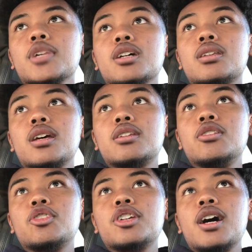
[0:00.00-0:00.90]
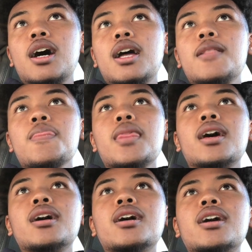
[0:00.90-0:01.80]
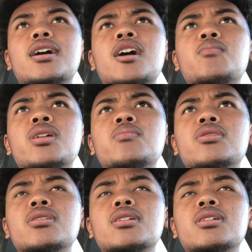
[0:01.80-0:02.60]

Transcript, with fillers: contesting your shot, and I remember.